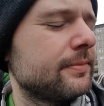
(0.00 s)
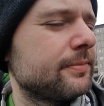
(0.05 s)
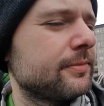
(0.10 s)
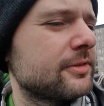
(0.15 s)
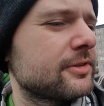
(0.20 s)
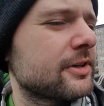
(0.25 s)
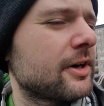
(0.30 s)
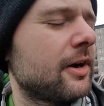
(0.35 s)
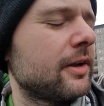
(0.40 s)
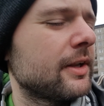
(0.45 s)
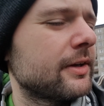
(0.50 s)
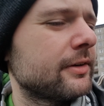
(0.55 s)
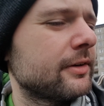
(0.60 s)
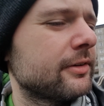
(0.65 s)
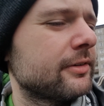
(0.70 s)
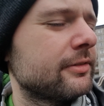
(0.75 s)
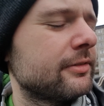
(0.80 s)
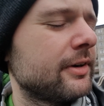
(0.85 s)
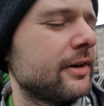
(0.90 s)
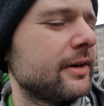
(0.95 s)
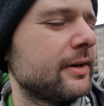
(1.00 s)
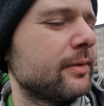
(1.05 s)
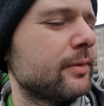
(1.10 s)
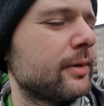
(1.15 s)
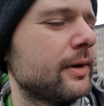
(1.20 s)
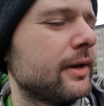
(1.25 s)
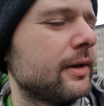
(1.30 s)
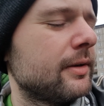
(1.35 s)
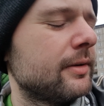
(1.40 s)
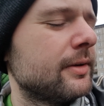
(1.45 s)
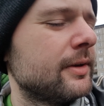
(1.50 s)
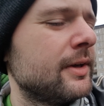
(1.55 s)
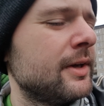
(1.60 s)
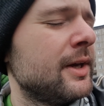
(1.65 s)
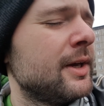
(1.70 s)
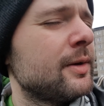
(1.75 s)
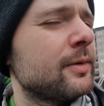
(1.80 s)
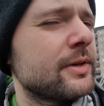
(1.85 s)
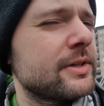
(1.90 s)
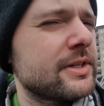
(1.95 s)
Scala does very well,
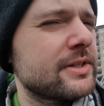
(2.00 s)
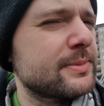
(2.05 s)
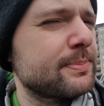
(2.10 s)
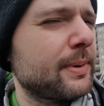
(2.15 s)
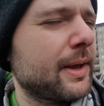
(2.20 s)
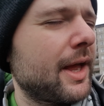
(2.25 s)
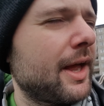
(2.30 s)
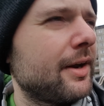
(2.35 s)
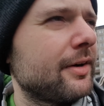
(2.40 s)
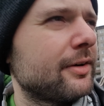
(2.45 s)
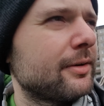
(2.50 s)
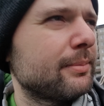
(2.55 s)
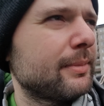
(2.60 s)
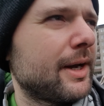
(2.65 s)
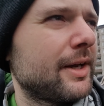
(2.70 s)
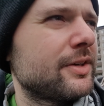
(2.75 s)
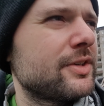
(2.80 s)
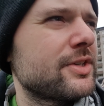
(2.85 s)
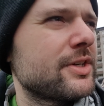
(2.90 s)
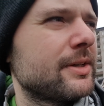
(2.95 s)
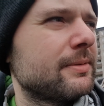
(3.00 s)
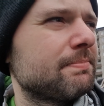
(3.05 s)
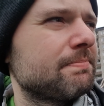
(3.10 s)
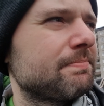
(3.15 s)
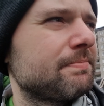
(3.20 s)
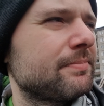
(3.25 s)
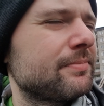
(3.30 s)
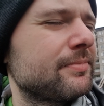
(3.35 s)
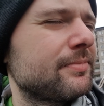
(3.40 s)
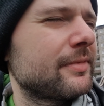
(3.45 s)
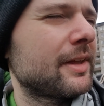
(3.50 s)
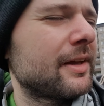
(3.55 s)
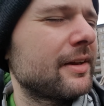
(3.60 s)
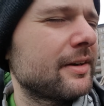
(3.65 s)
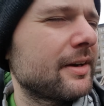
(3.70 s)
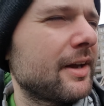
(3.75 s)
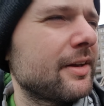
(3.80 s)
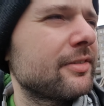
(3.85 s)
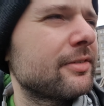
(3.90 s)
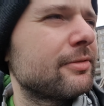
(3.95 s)
which is pattern matching. It
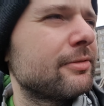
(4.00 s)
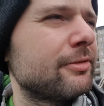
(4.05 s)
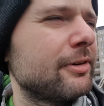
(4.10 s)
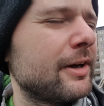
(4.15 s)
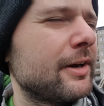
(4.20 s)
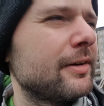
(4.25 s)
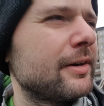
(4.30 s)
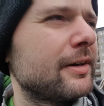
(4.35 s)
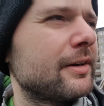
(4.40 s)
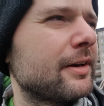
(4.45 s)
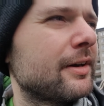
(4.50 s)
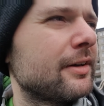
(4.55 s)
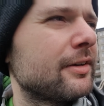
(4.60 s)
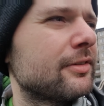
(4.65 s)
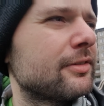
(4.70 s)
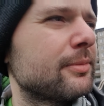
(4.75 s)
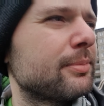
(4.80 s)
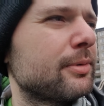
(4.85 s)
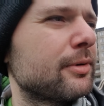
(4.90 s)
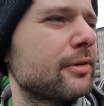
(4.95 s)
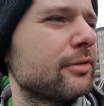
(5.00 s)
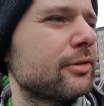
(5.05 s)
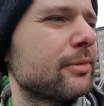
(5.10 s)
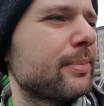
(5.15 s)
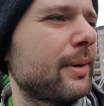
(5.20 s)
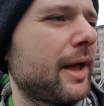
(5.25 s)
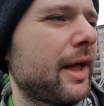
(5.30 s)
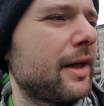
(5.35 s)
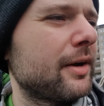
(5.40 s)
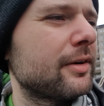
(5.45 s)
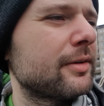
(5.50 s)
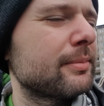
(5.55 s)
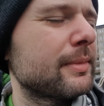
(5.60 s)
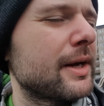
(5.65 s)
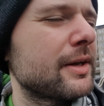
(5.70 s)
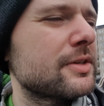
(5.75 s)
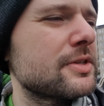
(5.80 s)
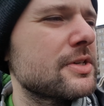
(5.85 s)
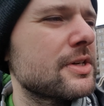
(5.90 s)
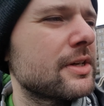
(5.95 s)
has very nice support for pattern
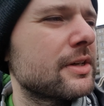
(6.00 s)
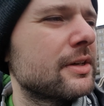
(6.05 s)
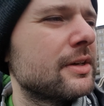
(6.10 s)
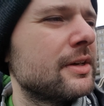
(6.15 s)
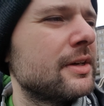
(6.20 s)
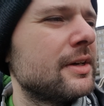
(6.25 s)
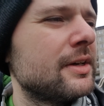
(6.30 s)
matching.